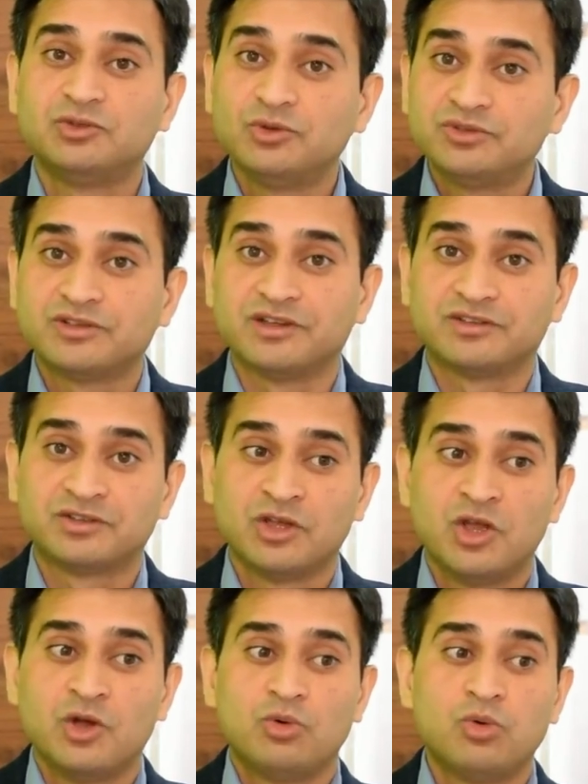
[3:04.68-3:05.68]
users
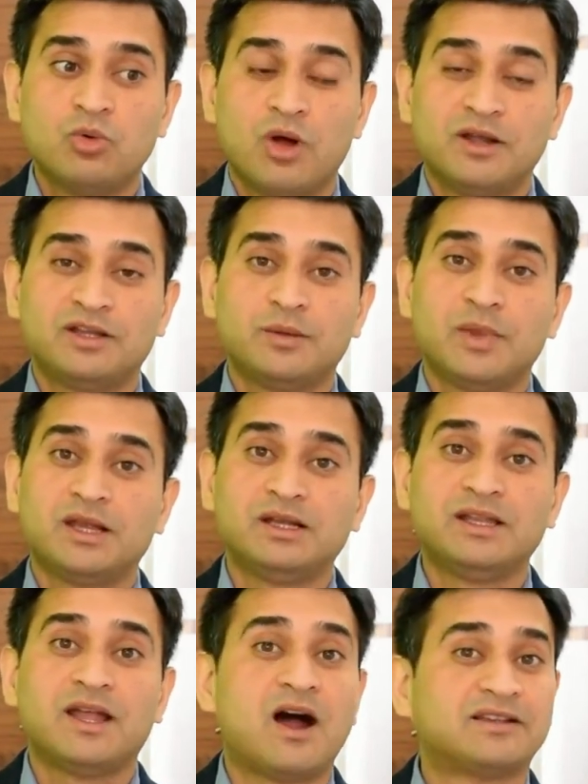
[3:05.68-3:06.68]
who
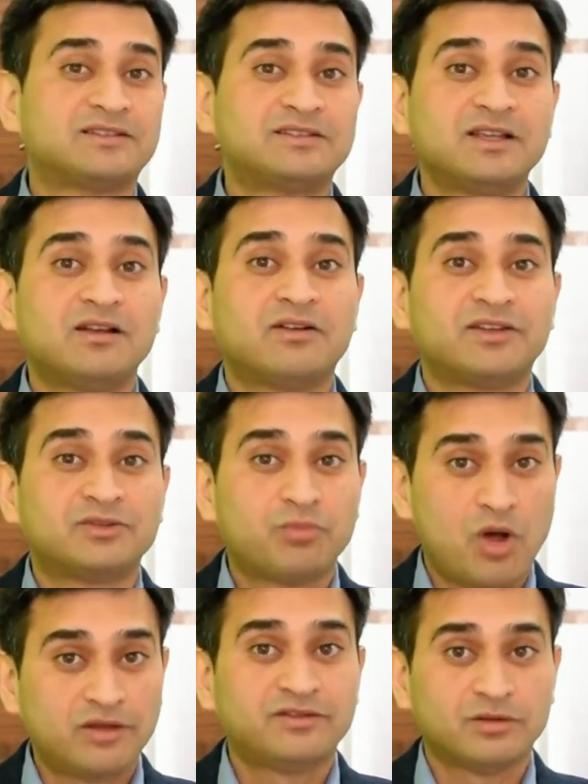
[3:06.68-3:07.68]
ultimately are still
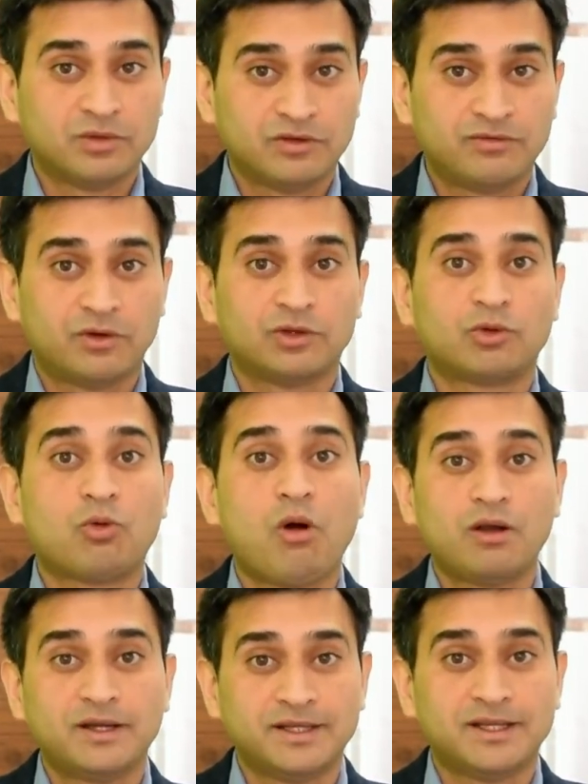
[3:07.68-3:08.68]
responsible for the
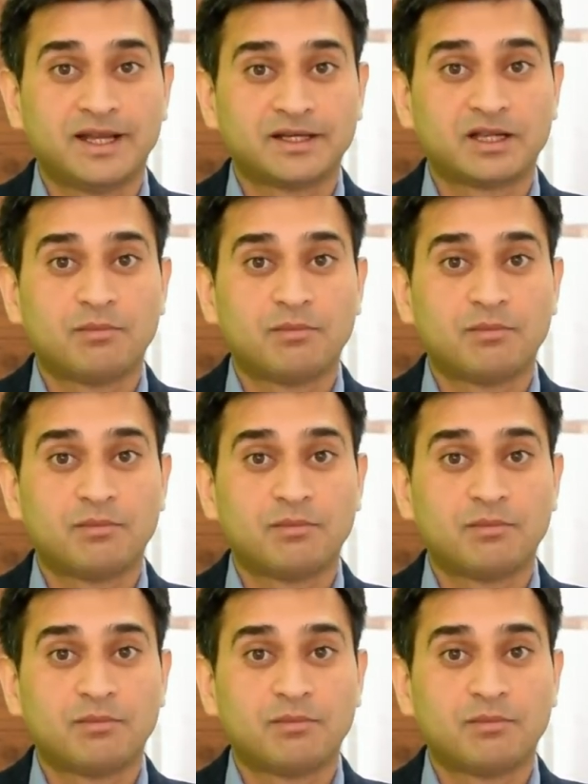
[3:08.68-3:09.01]
quality and